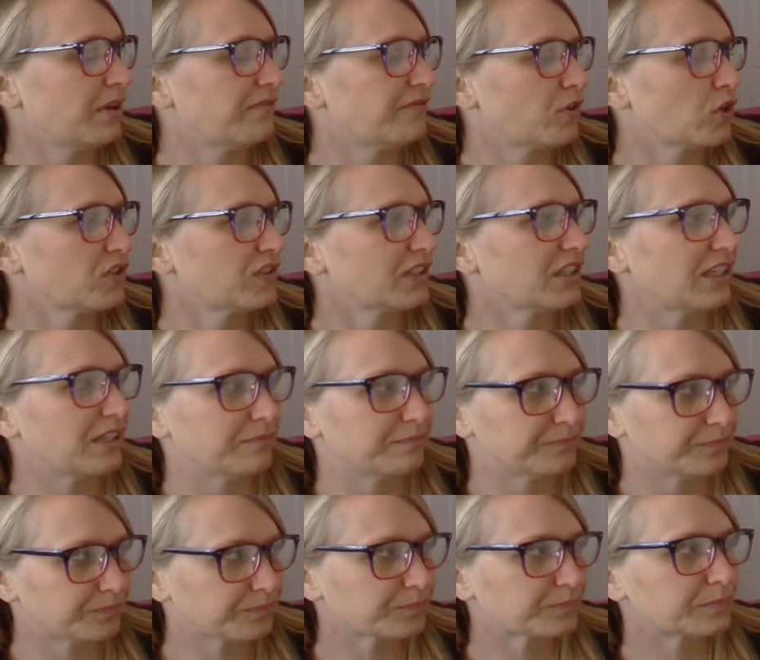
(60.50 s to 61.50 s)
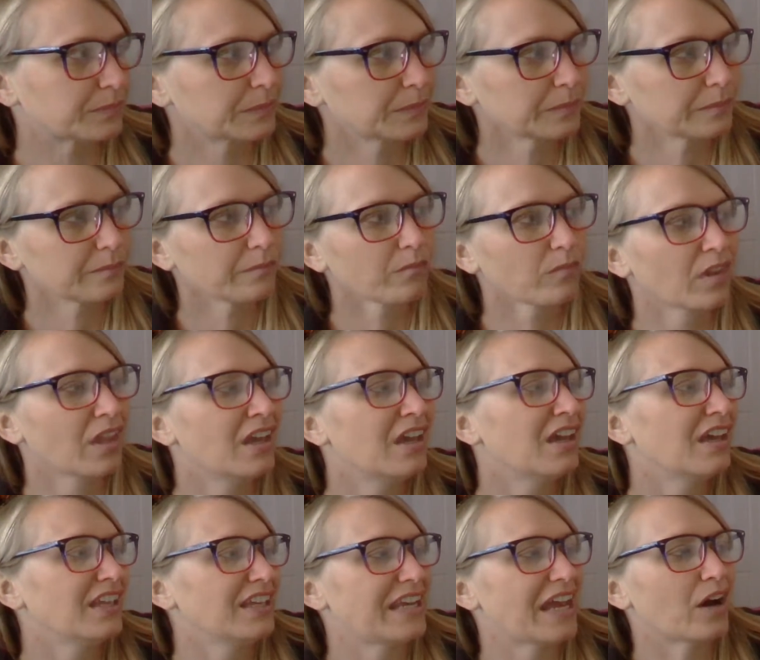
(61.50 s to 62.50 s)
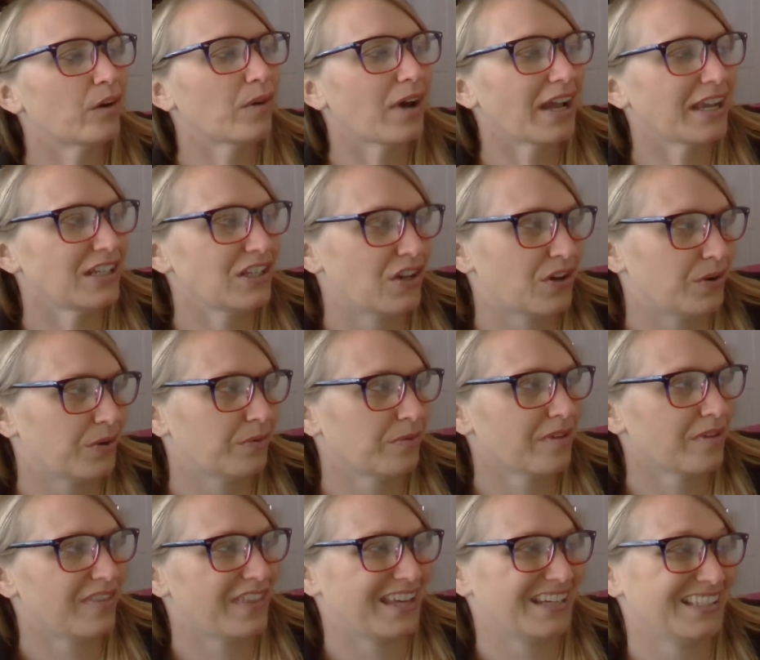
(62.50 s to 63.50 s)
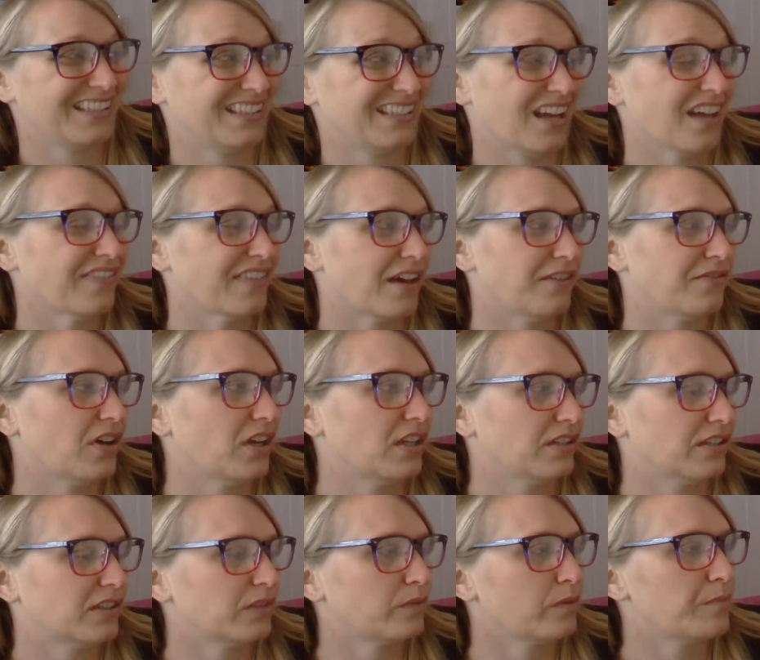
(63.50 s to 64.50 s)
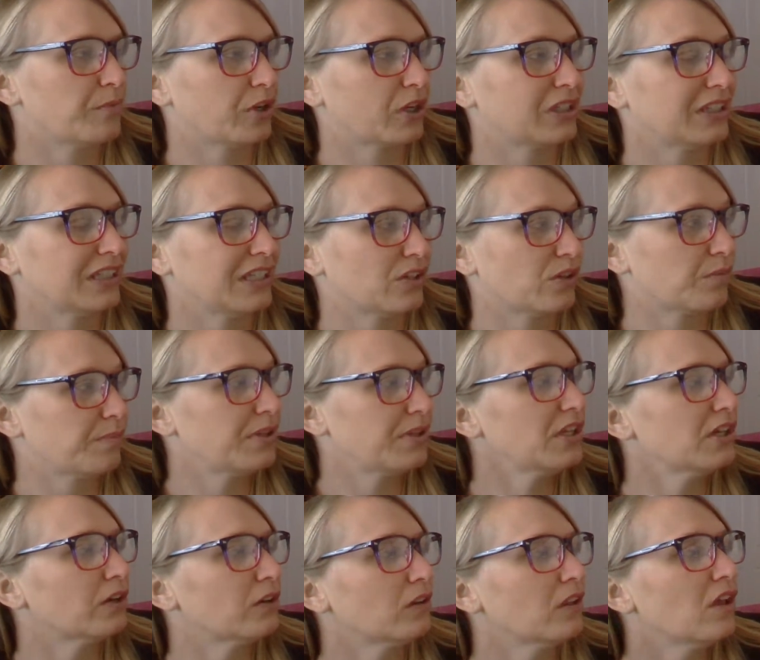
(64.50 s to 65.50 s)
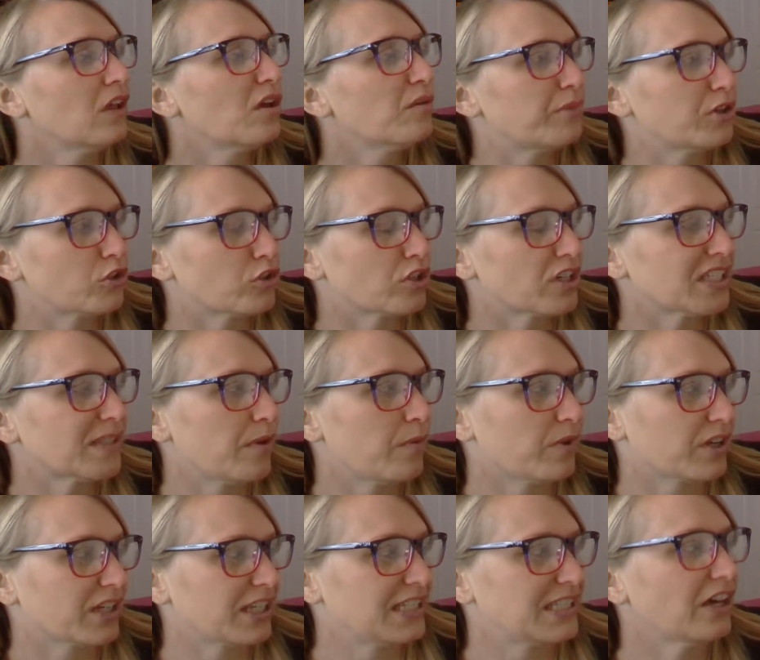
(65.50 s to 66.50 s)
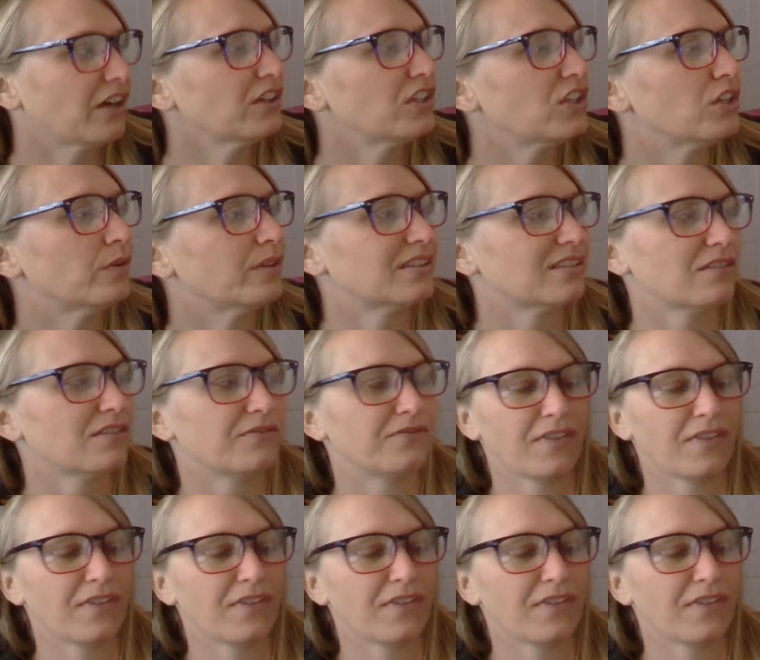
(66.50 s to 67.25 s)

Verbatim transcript: but first clean. Now, I know that it's not fun to sweep or clean or peel, but trust me when I tell you it's the